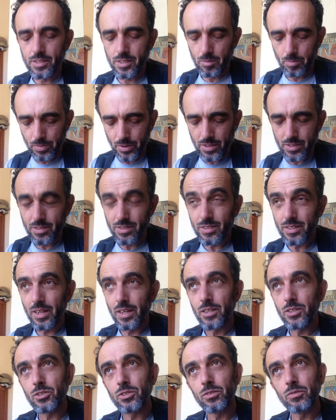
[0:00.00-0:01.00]
is a
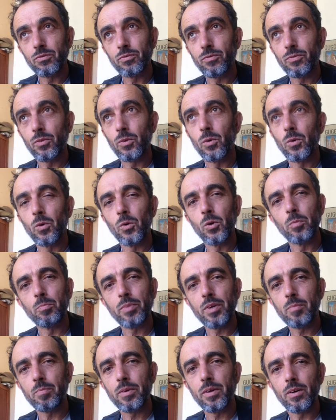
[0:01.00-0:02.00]
presentation for
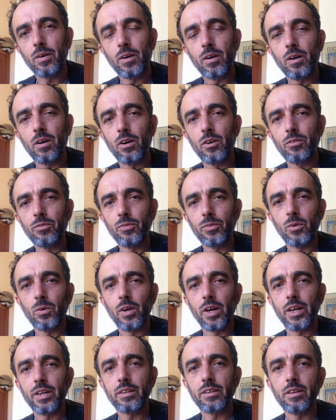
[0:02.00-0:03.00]
PPR
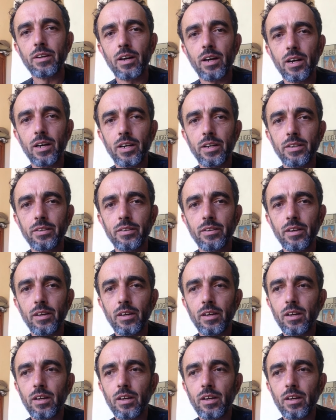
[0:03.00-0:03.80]
489,